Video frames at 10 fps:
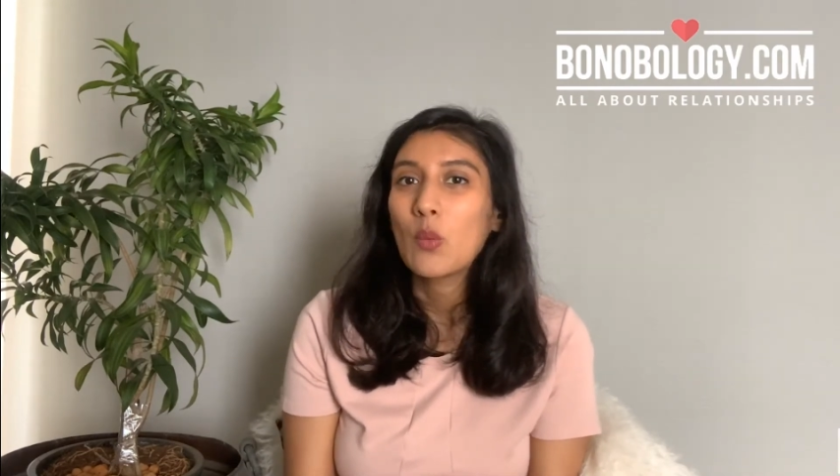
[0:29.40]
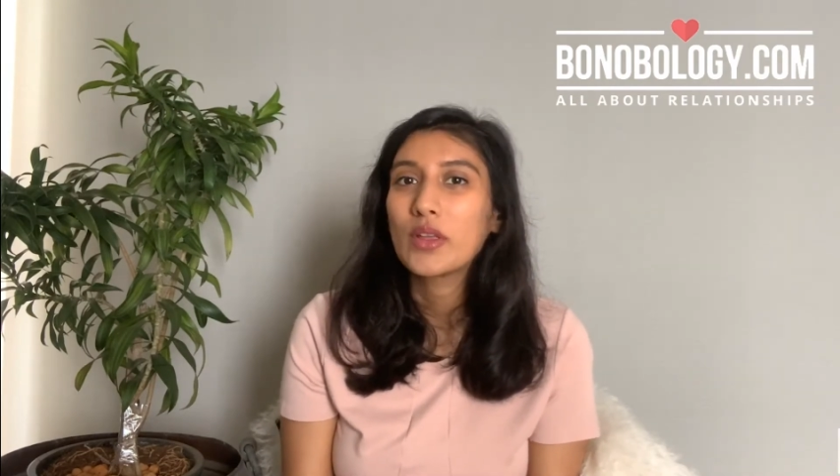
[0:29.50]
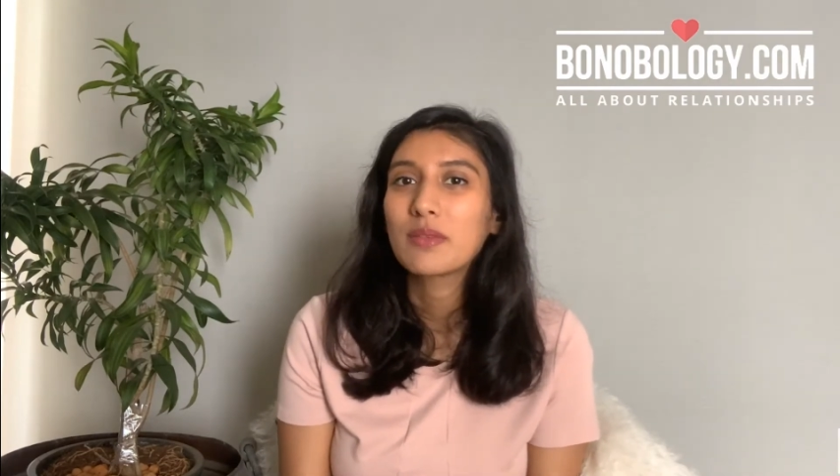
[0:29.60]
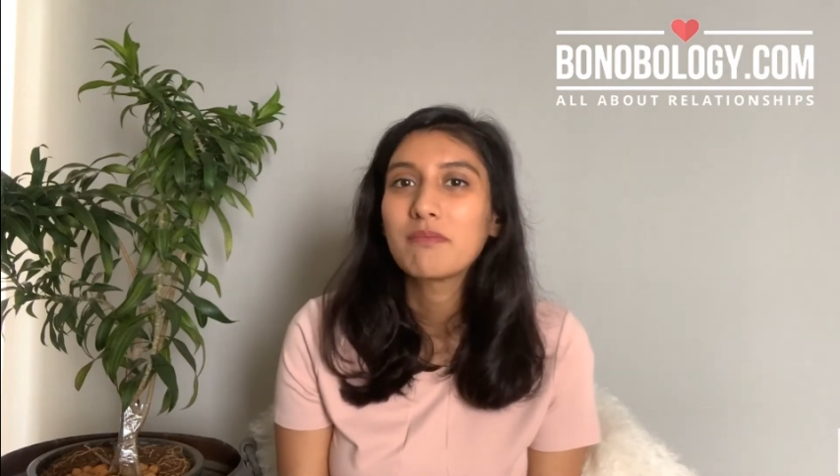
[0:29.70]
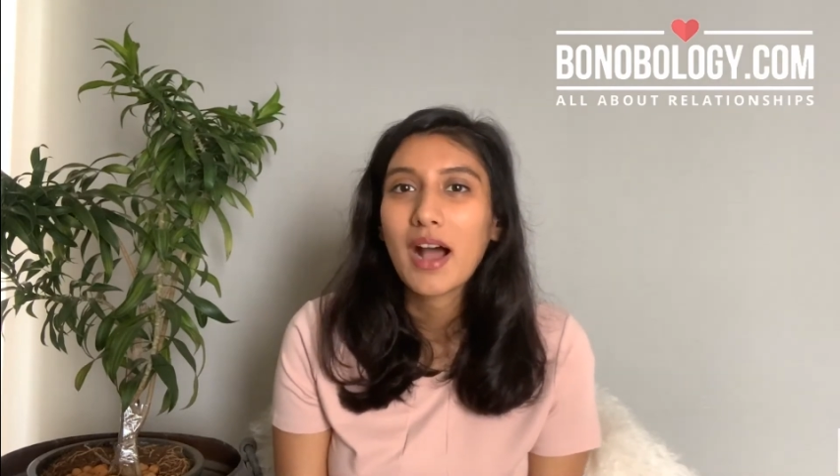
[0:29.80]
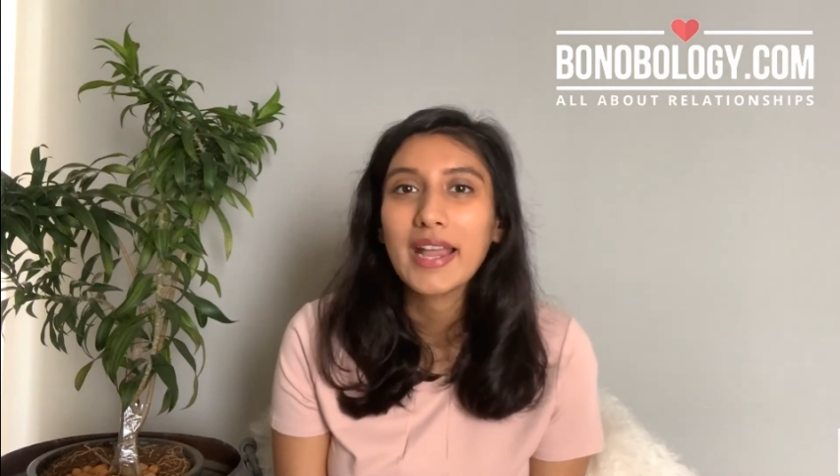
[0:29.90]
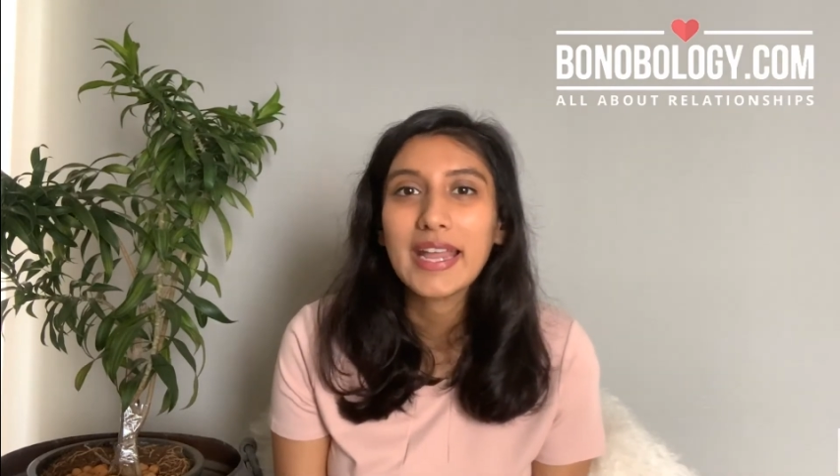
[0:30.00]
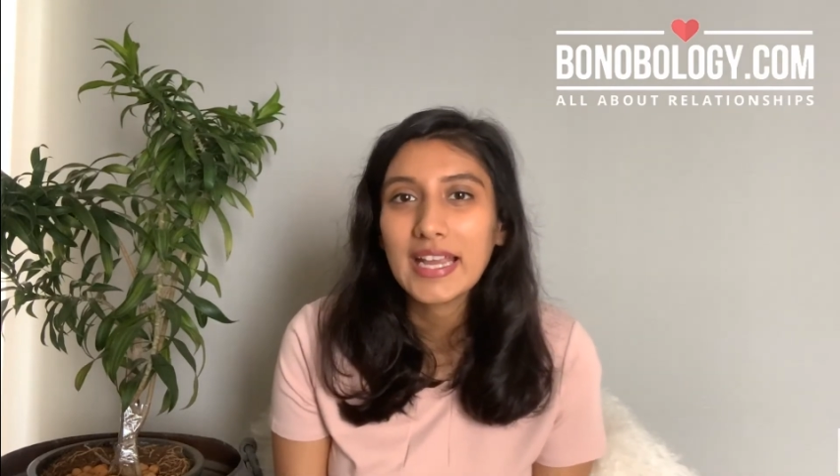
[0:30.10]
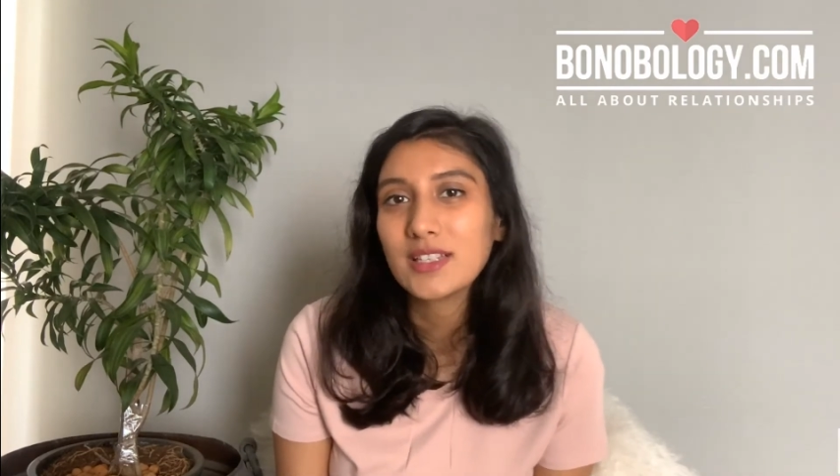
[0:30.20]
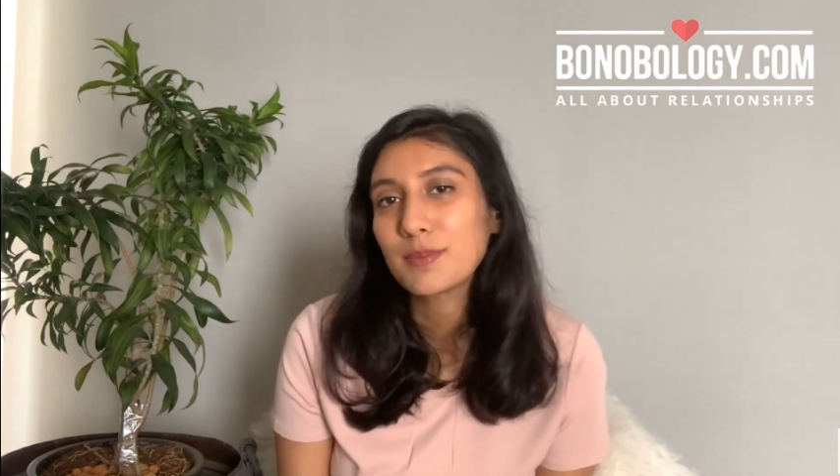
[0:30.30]
With my
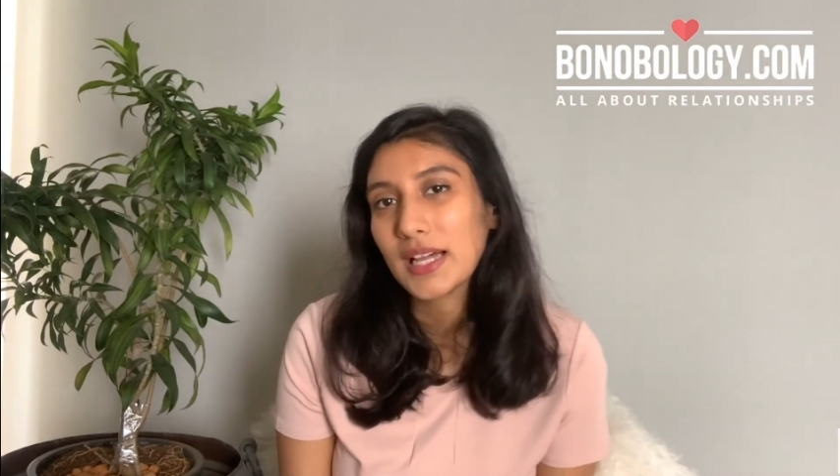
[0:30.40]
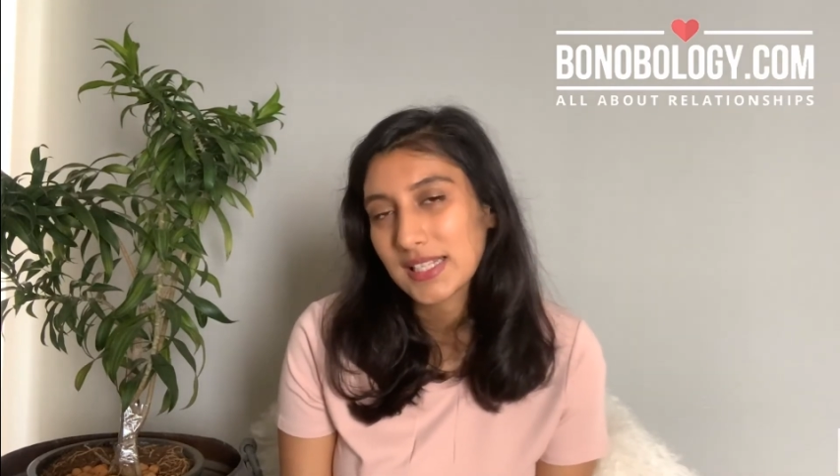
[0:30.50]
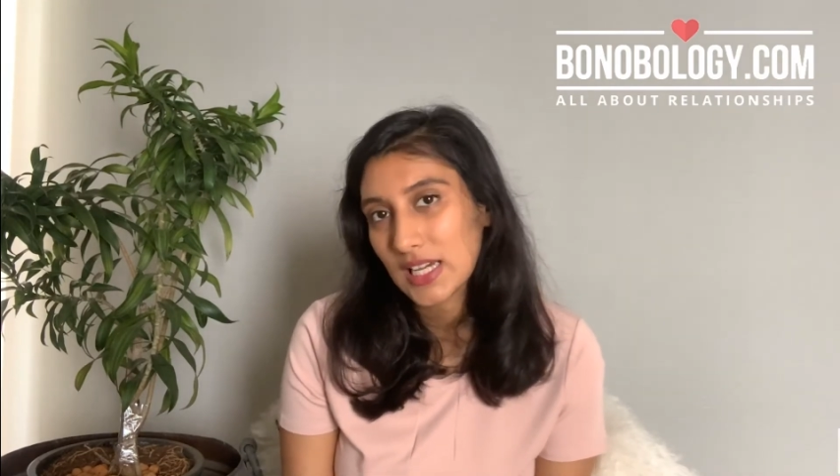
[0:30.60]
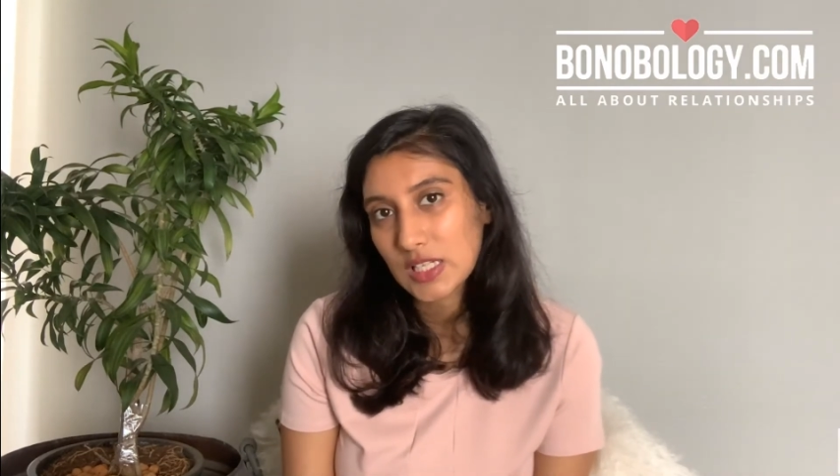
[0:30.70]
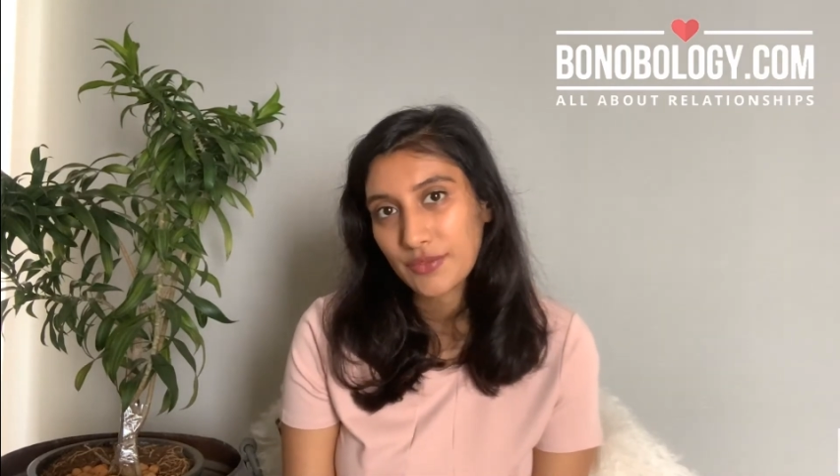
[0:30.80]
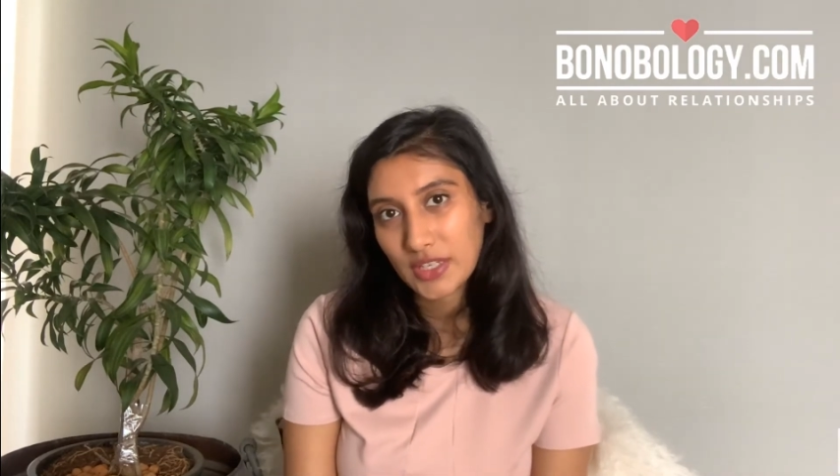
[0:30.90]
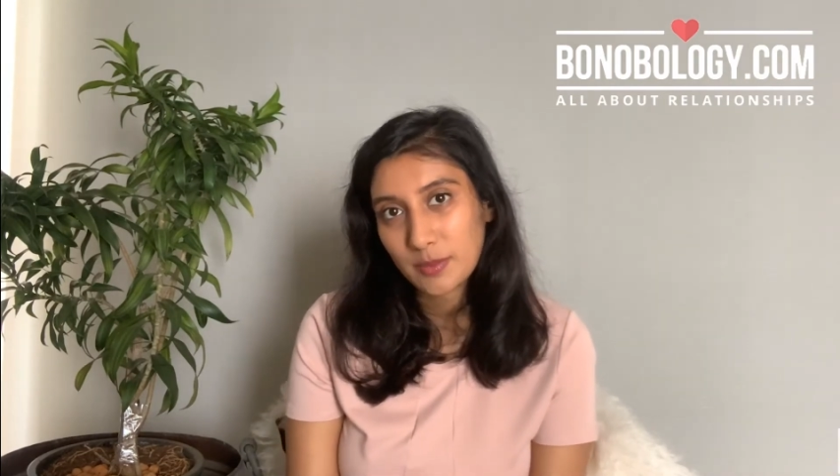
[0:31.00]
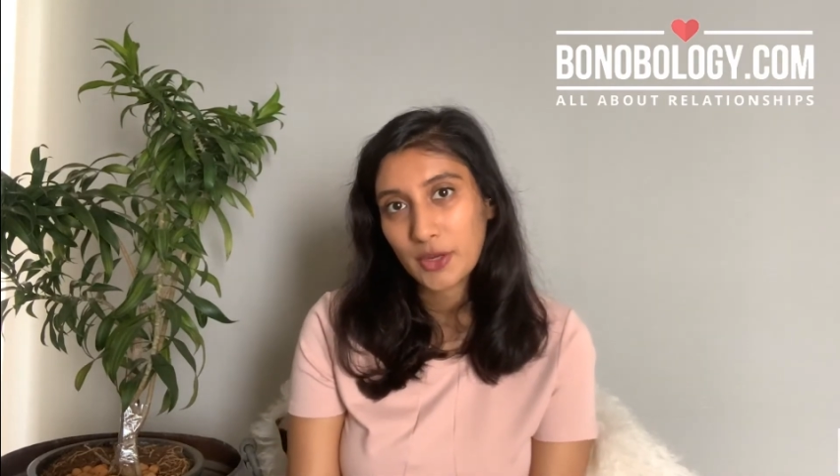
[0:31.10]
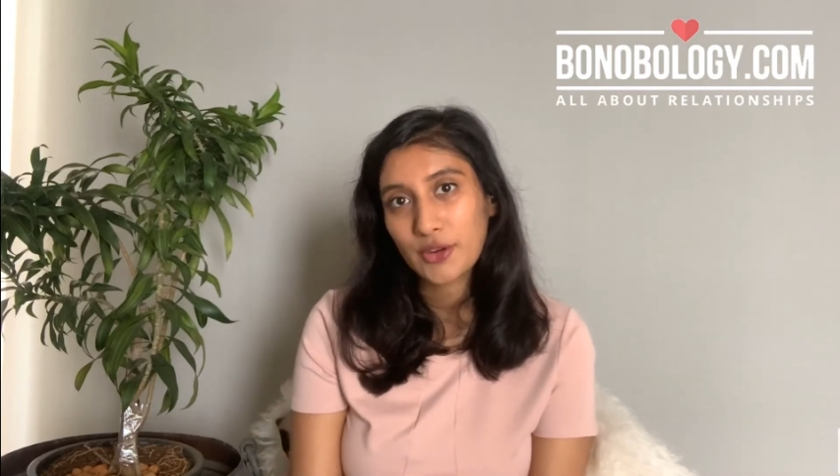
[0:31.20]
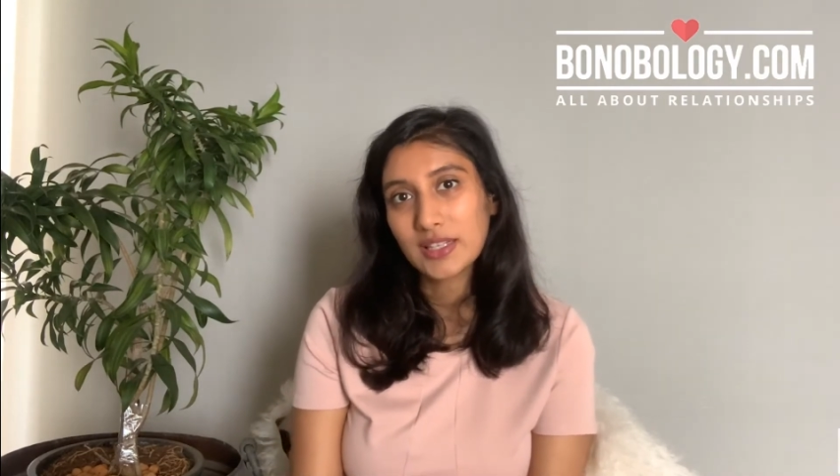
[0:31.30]
8 plus years of
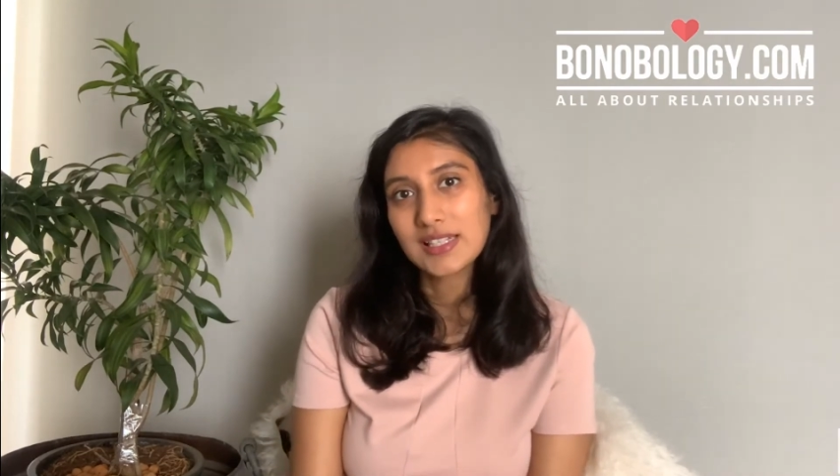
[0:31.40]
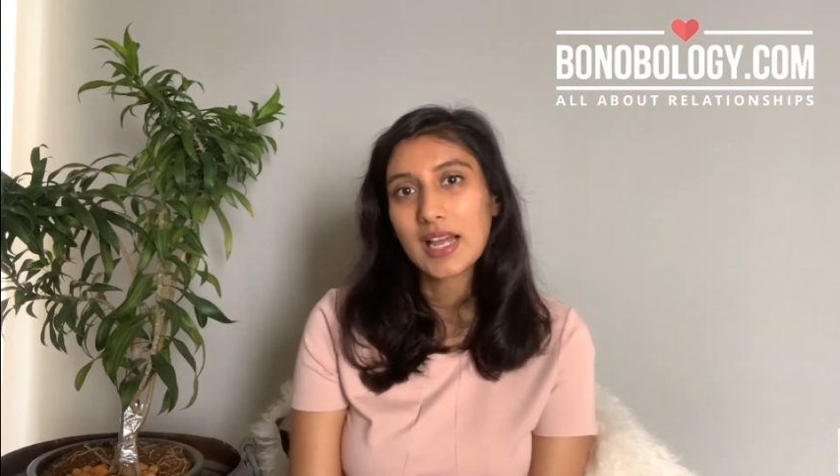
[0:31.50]
experience,